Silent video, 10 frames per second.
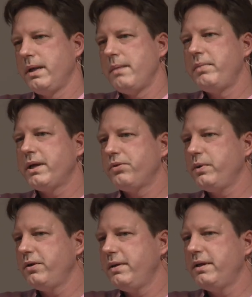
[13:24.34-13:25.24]
because we
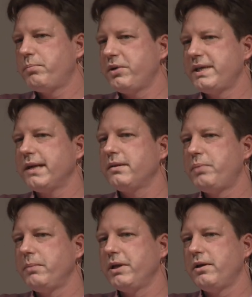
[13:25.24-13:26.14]
do need to protect the
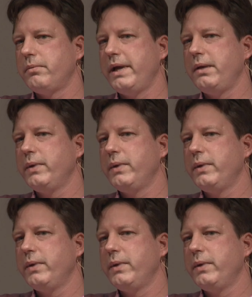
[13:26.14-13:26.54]
public domain.